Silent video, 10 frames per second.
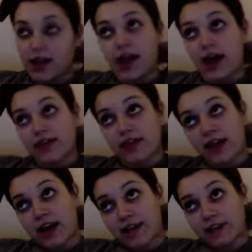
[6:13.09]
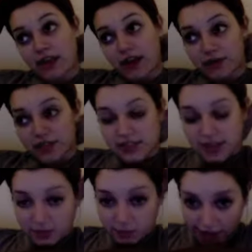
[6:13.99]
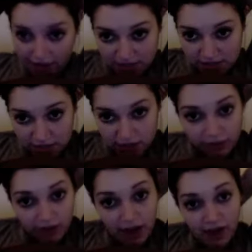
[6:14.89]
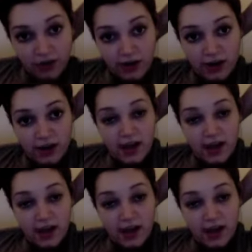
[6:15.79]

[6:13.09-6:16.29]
And then after that, we stayed in practice for another hour,